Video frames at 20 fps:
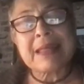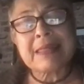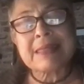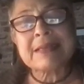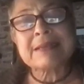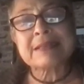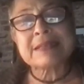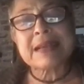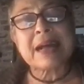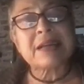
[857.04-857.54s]

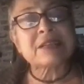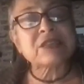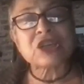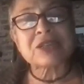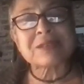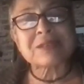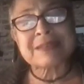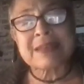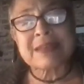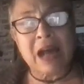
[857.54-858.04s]
is not
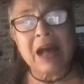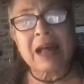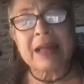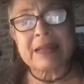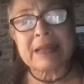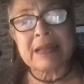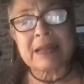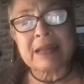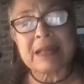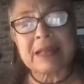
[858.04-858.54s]
just
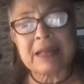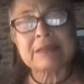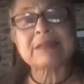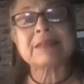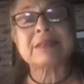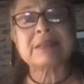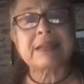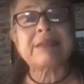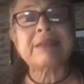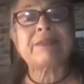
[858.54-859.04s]
dying; it's
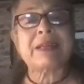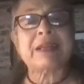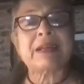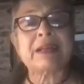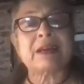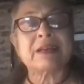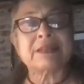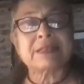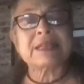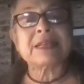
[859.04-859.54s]
living
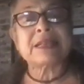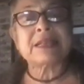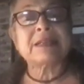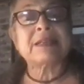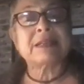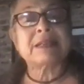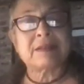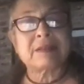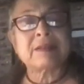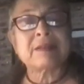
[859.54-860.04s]

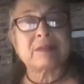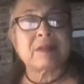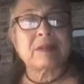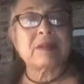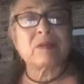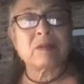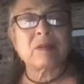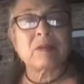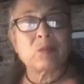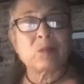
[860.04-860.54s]
until
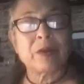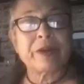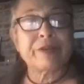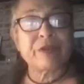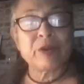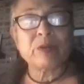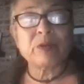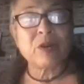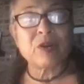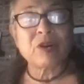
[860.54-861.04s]
we're
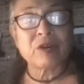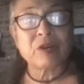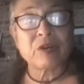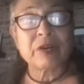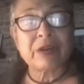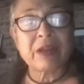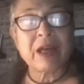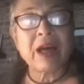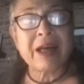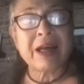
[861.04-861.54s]
no longer
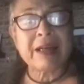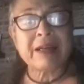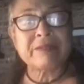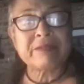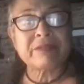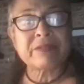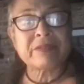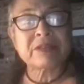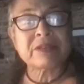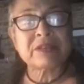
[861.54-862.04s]
alive.
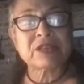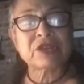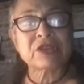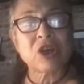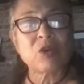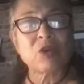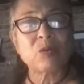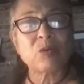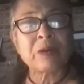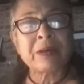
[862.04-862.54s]

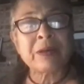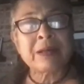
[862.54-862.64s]
So